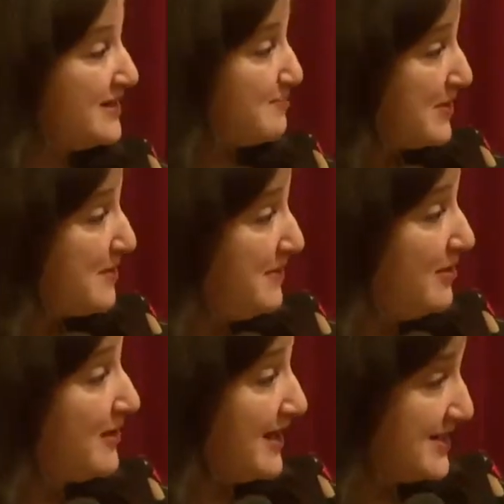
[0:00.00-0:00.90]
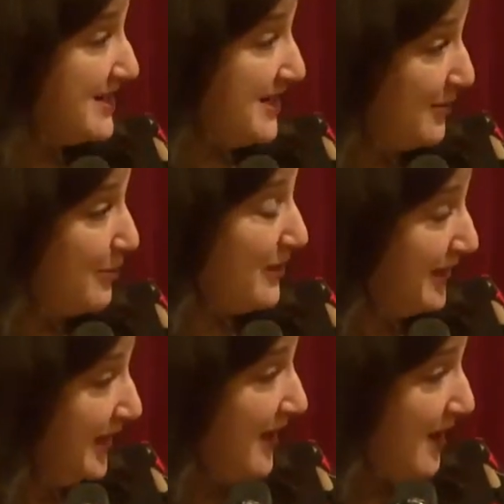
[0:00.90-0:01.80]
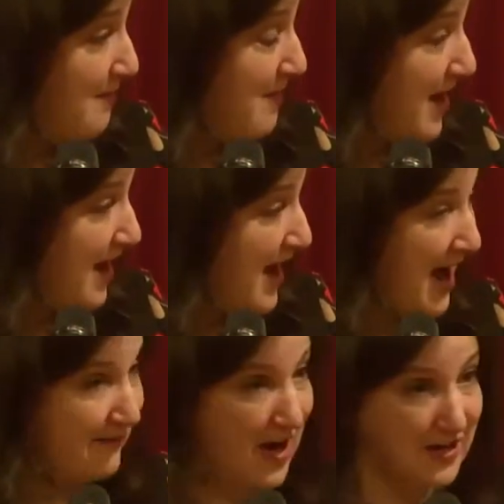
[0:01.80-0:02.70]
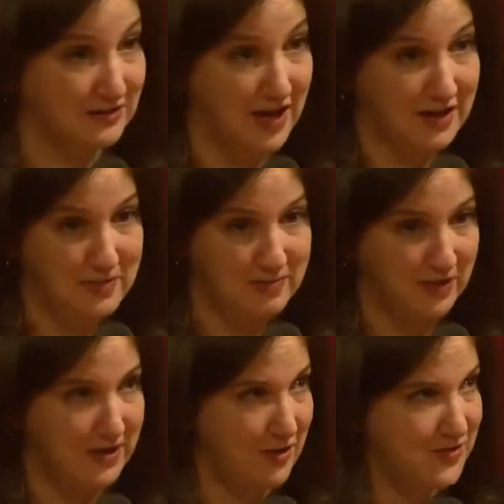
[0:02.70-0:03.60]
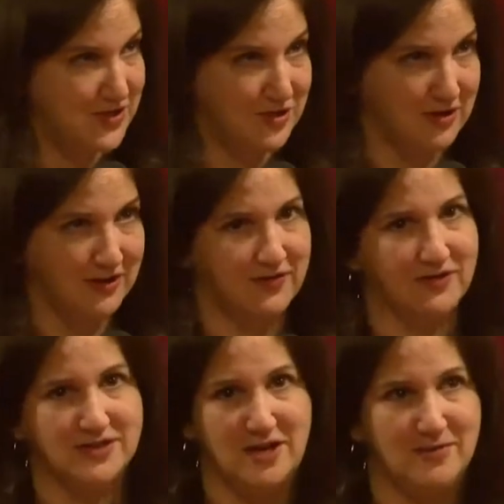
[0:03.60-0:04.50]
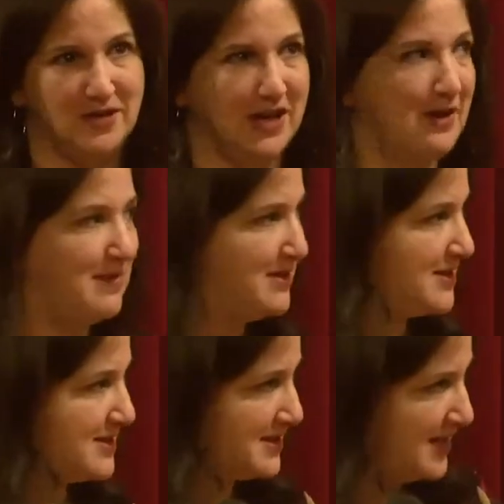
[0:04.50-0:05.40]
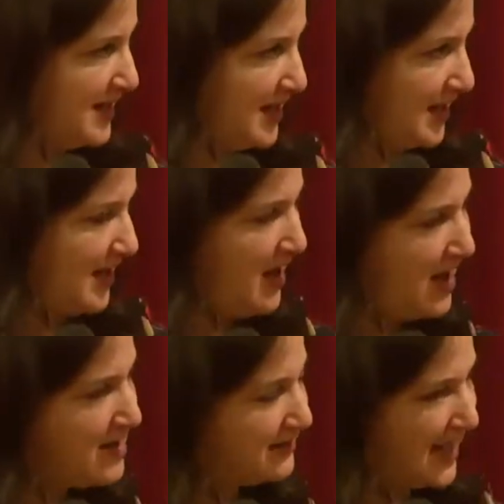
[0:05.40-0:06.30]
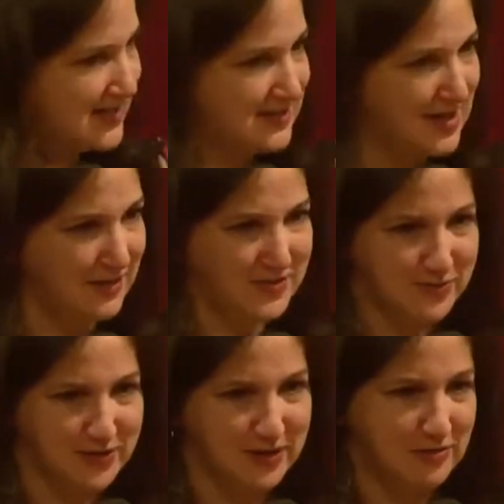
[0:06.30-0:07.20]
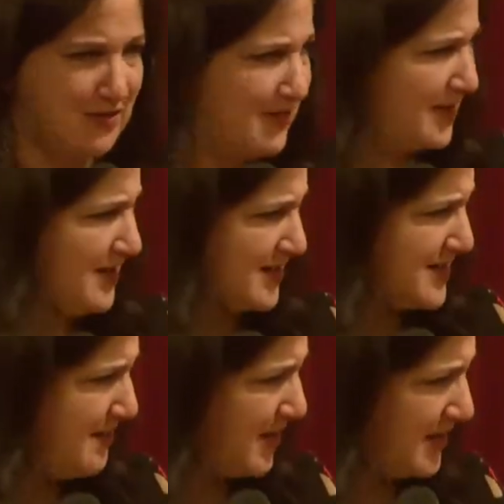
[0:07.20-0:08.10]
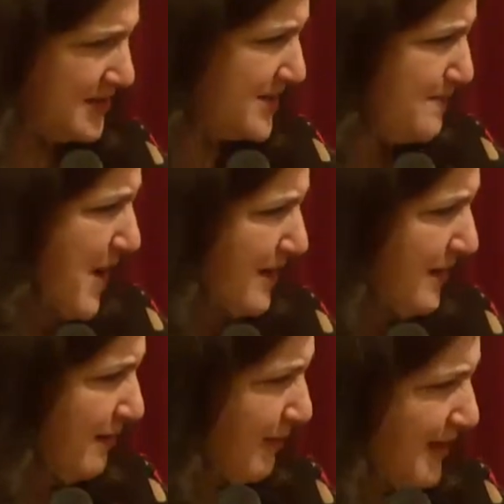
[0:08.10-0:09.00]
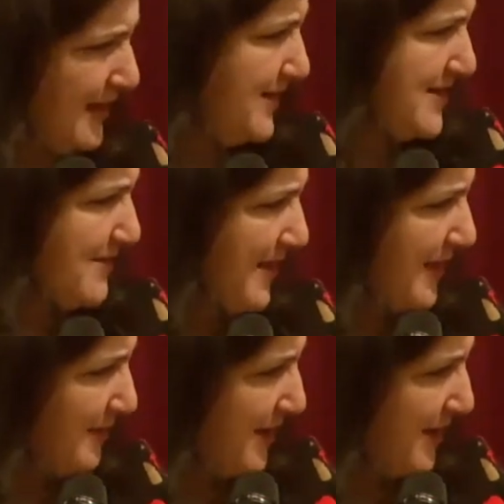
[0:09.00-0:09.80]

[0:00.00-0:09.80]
But the meal kits, I think, really have gotten a lot of people I know start, like, they'll tell me, like, I made this thing last night and it was really cool. I think next time I'm going to just buy the ingredients and make it